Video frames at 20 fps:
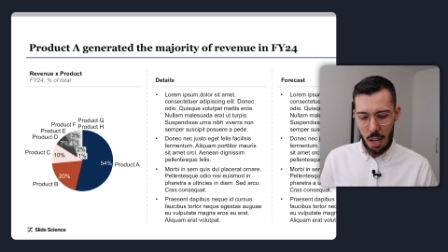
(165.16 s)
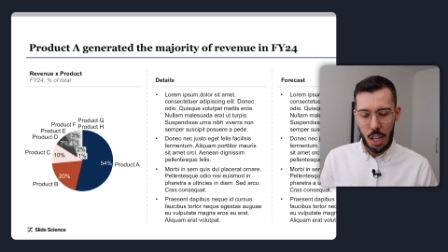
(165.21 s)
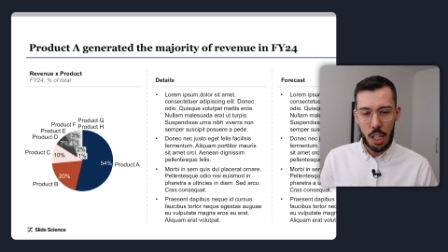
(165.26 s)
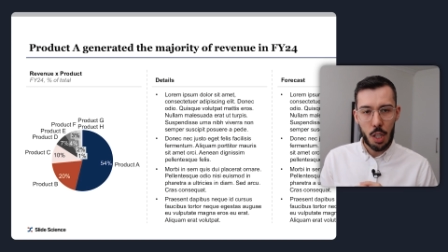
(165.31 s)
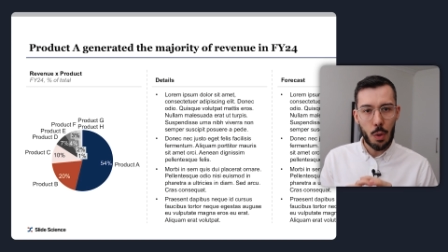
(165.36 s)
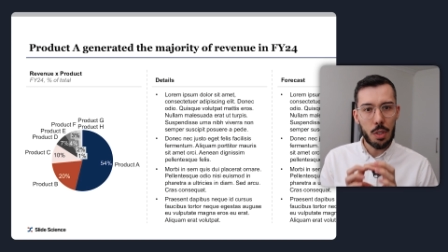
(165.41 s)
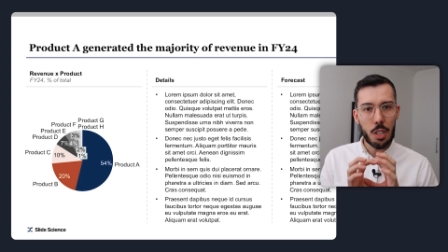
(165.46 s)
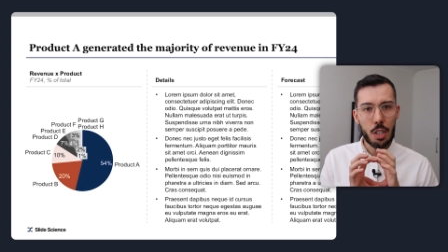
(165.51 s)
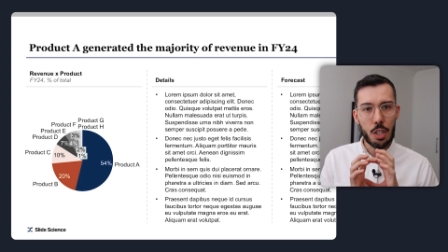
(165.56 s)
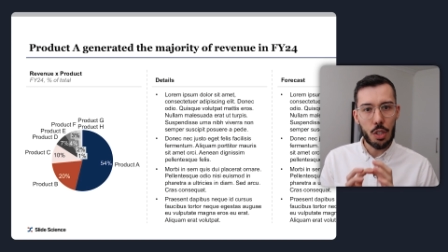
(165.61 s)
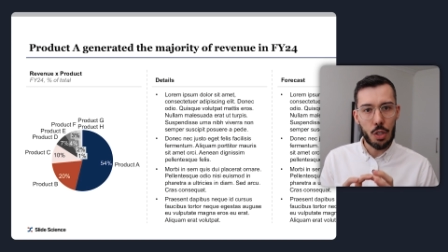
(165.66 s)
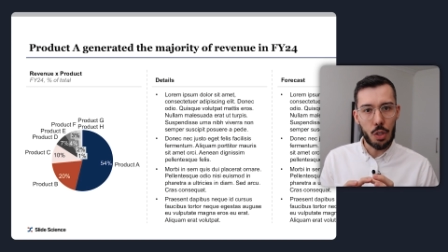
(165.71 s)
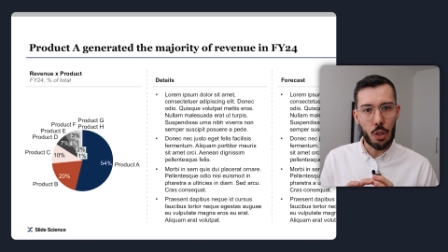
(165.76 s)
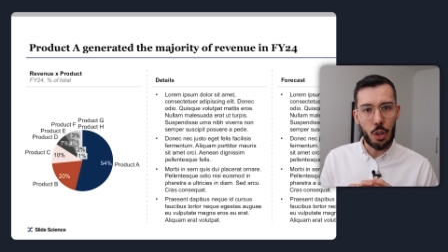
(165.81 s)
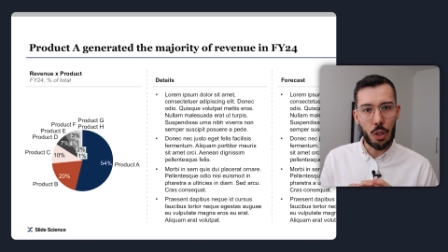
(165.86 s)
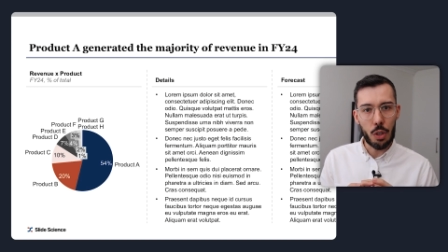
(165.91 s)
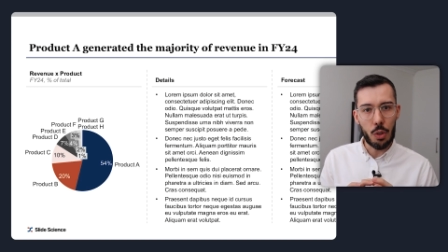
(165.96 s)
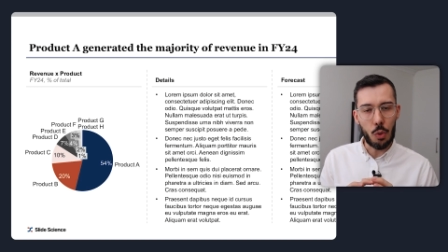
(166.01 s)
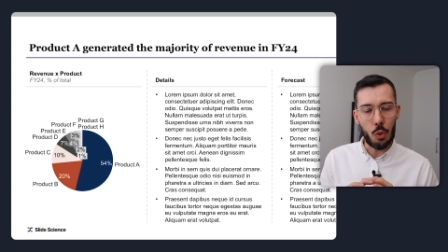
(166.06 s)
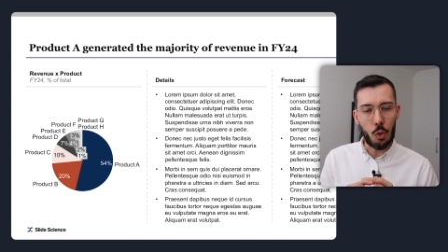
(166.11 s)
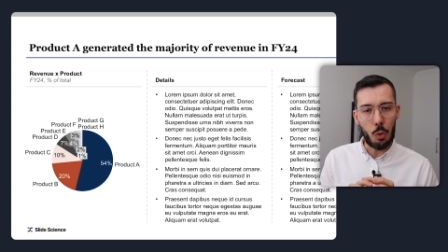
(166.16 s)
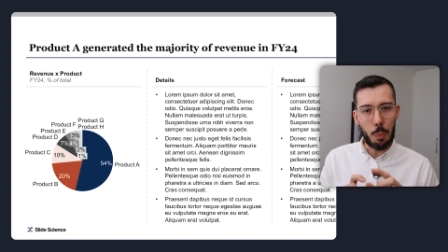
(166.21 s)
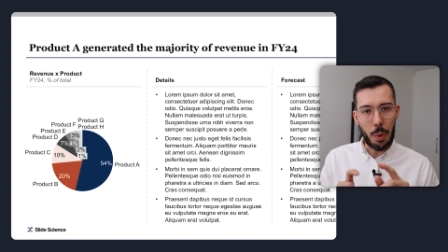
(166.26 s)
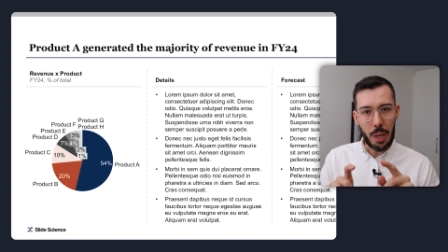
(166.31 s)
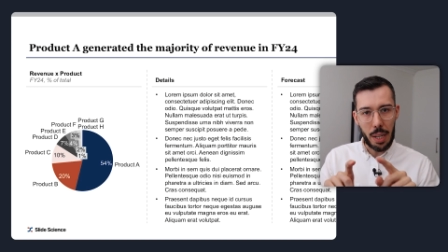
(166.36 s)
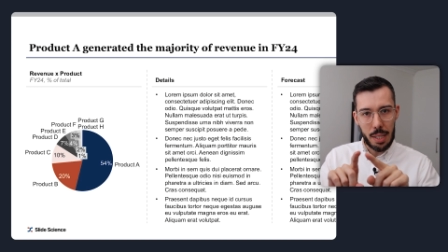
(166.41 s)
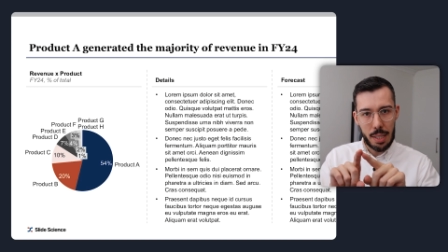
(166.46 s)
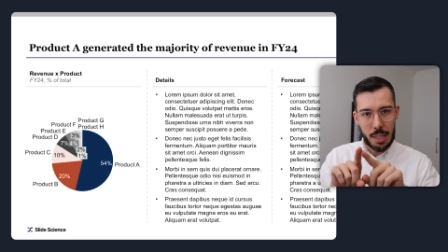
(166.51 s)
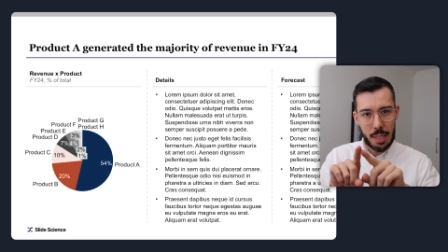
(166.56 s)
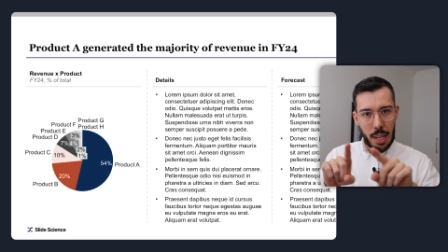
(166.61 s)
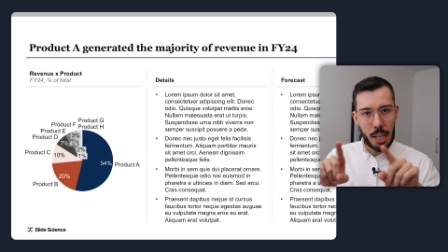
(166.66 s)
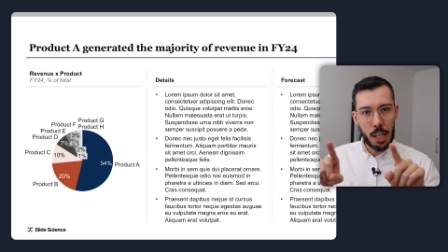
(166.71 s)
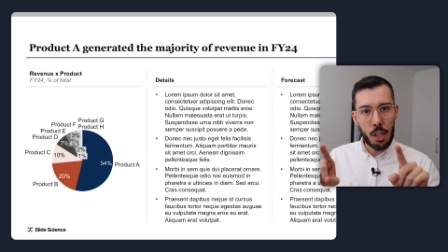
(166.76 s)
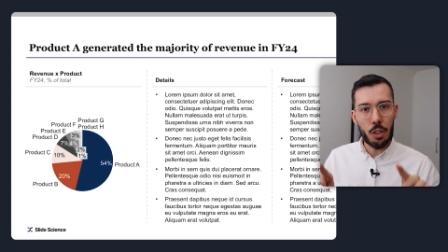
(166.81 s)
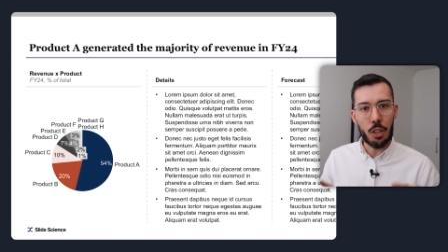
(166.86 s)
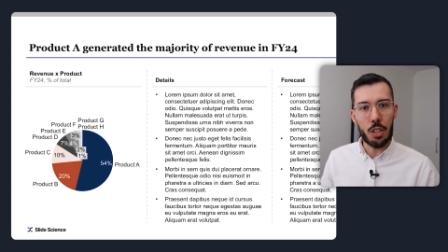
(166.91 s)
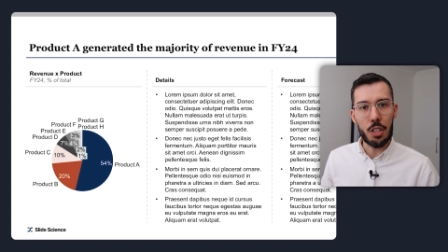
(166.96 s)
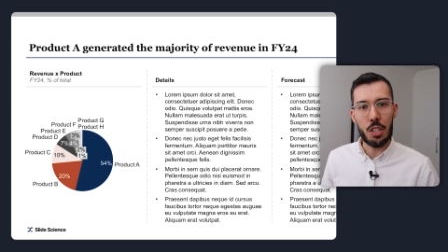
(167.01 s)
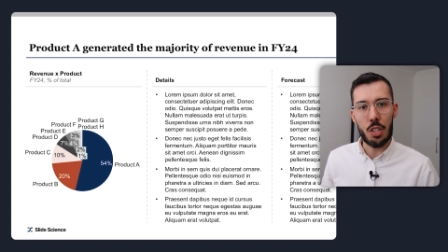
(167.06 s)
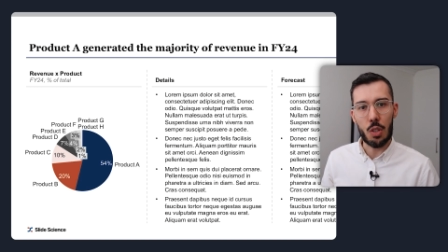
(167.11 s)
So it's a circle, but it's sitting
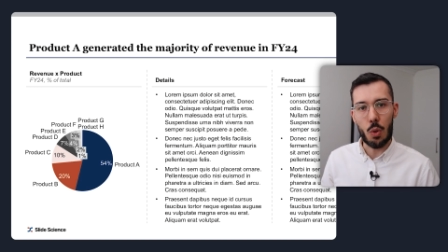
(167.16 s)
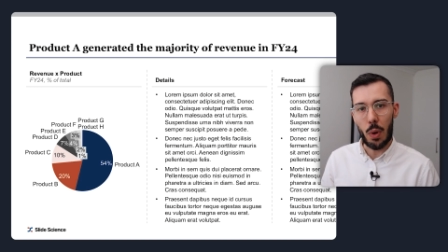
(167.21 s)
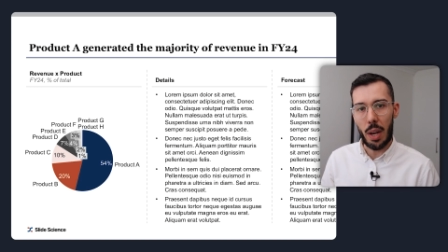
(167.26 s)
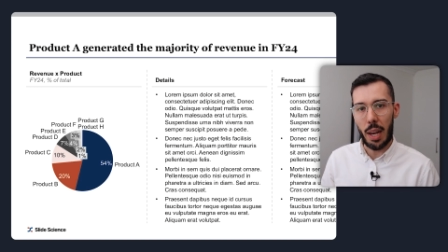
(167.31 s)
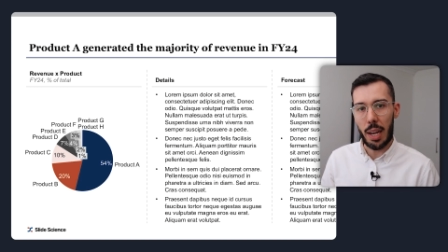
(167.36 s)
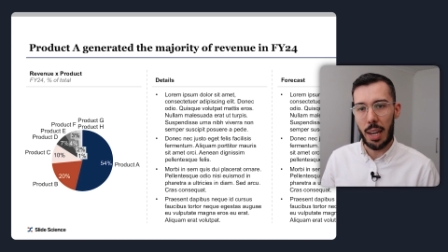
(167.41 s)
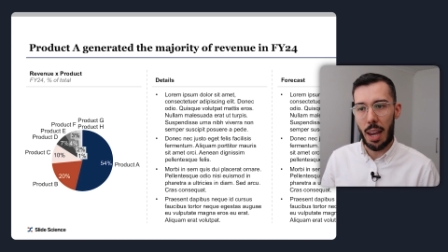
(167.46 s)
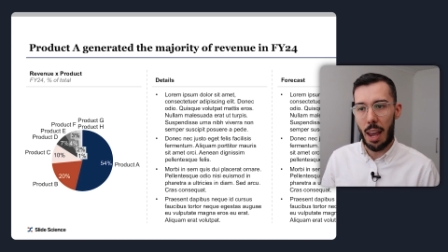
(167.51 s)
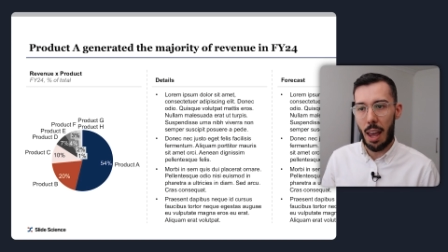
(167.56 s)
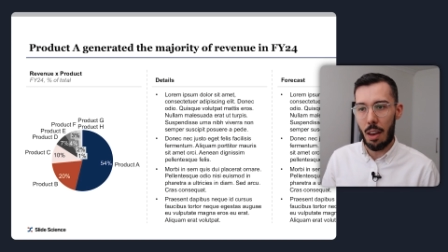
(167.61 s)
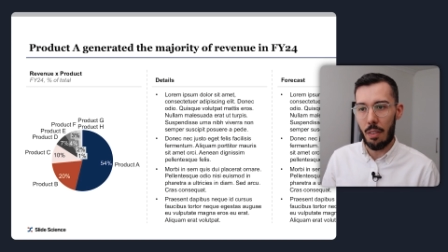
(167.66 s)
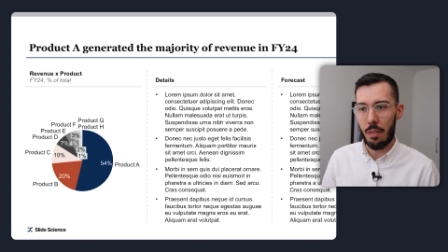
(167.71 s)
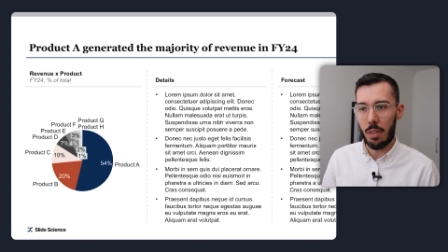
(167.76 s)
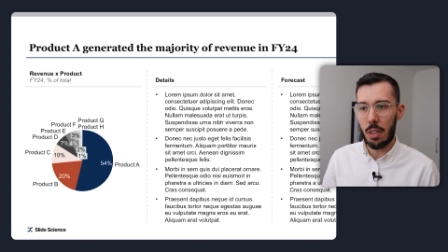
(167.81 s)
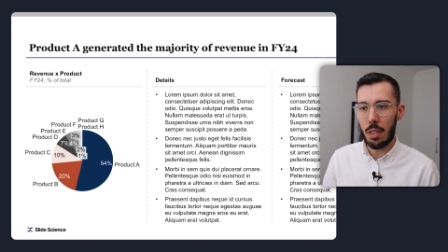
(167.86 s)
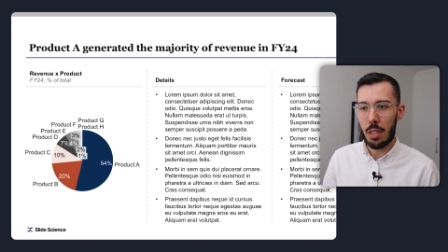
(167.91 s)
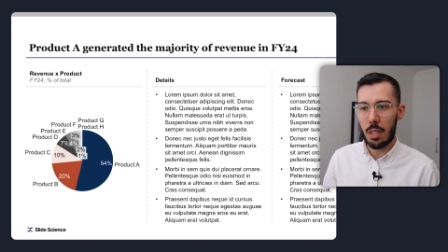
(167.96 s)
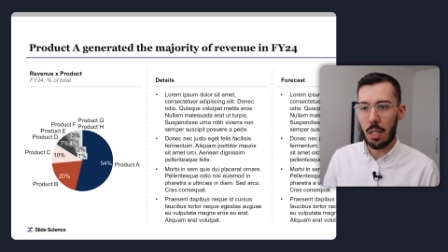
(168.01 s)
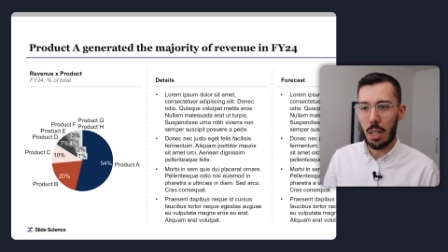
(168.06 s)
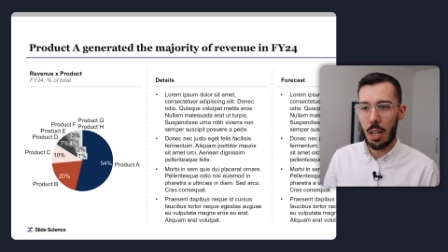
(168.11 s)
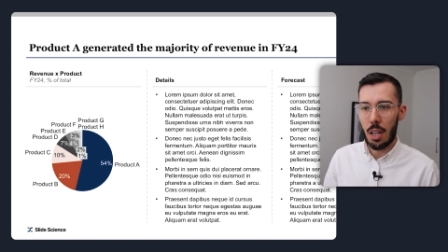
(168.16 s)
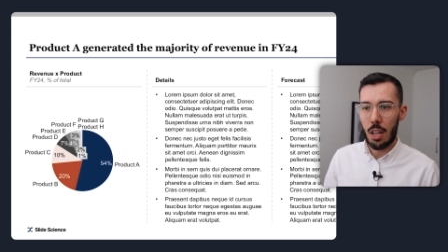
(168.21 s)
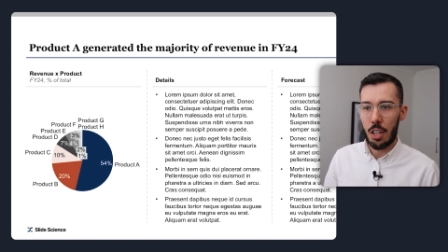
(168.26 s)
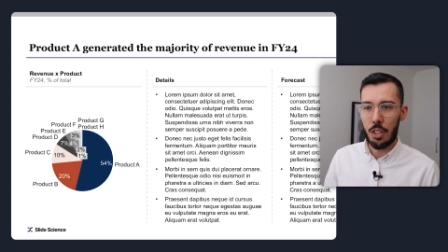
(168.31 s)
on a square canvas,